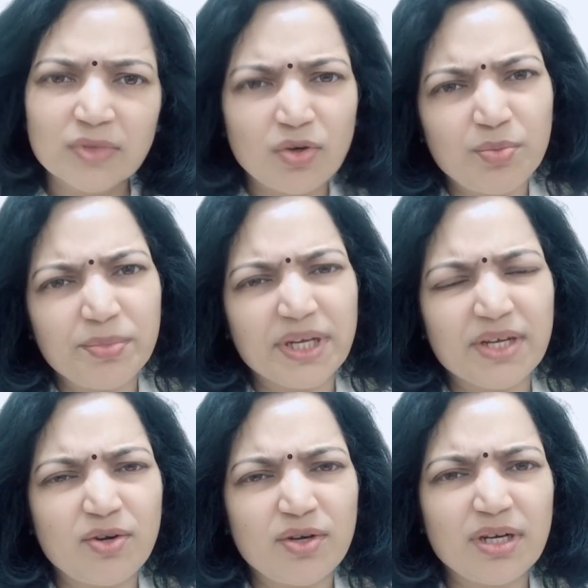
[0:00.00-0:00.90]
Oh my
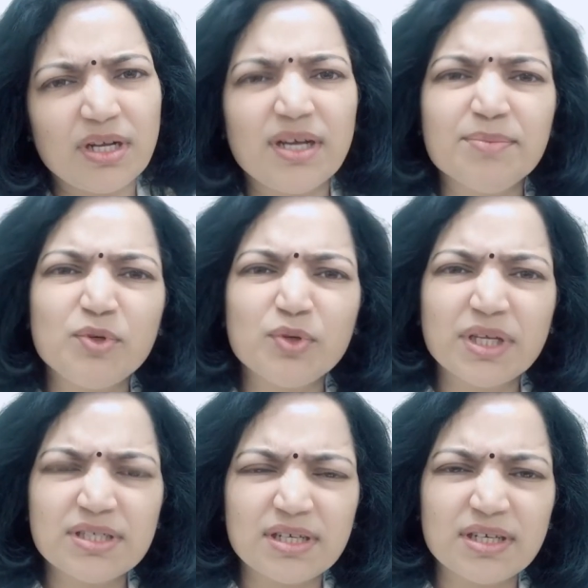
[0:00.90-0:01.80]
God, I'm
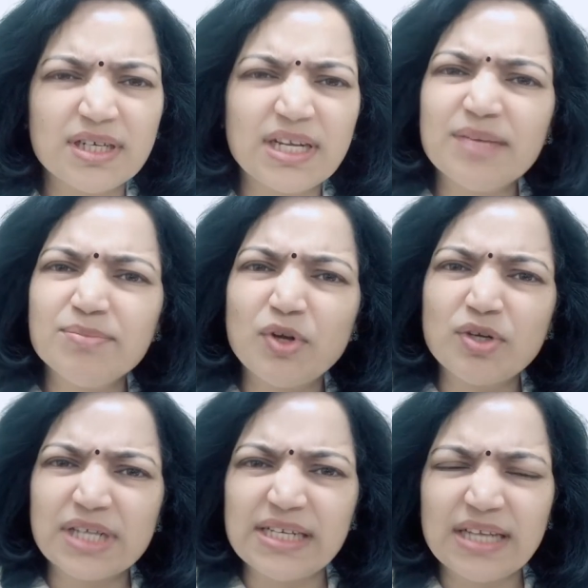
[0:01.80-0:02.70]
looking tired. I'm
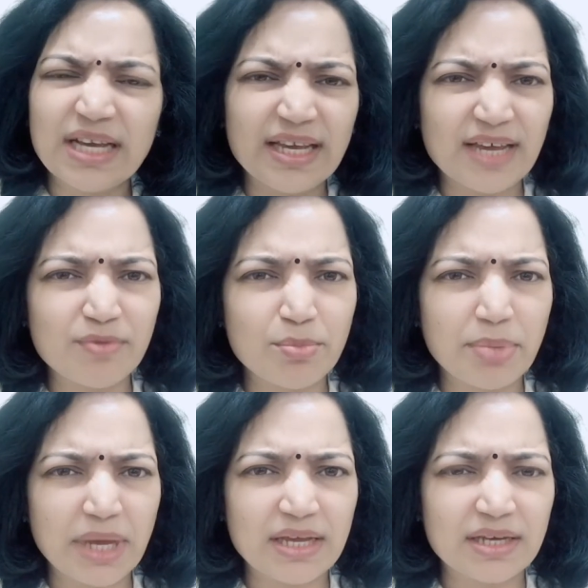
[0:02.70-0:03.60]
not healthy. I have a
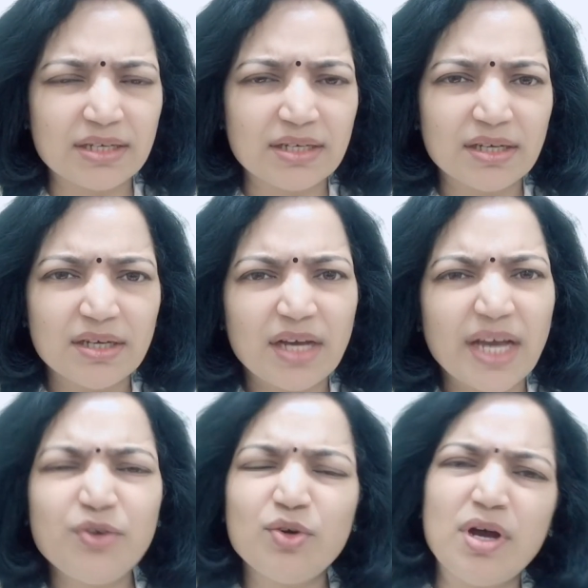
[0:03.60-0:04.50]
pain.
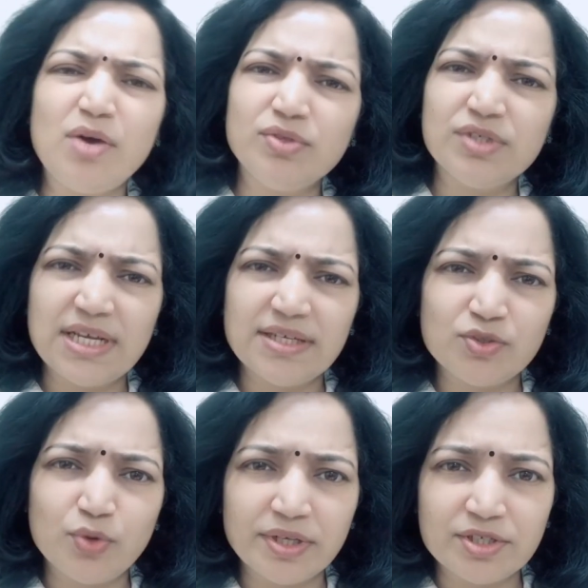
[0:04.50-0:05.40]
I don't know how the day is
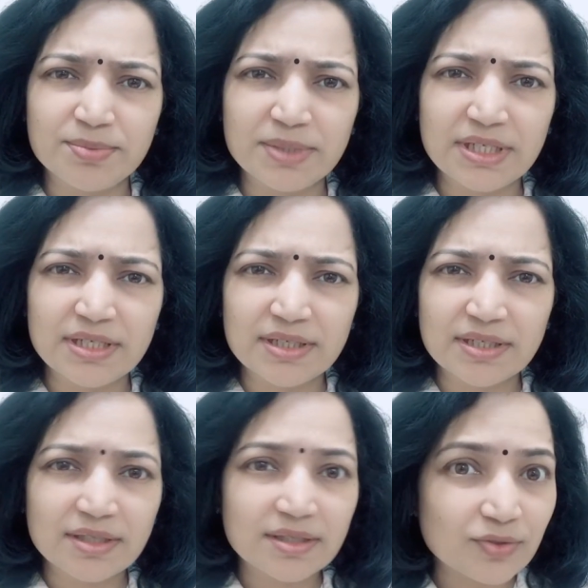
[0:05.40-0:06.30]
going to be.
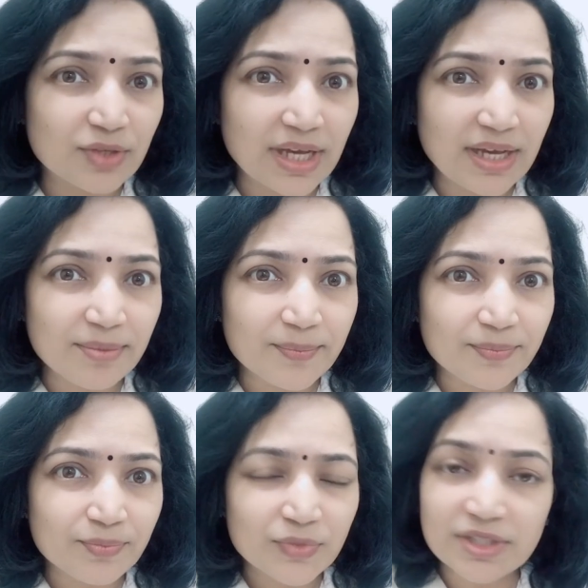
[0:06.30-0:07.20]
Okay,
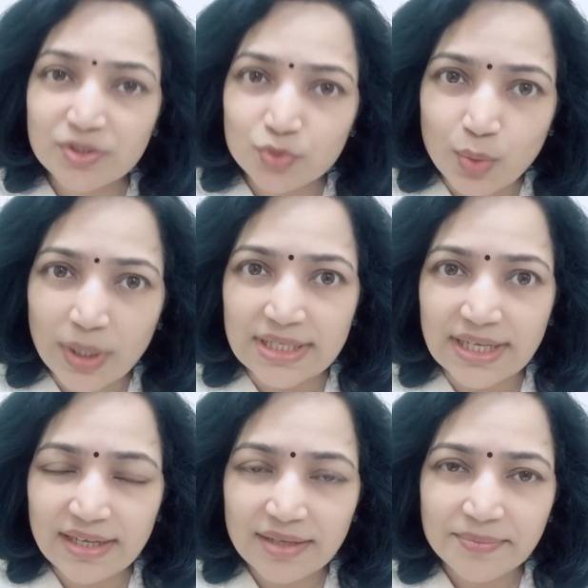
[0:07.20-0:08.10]
this is one day.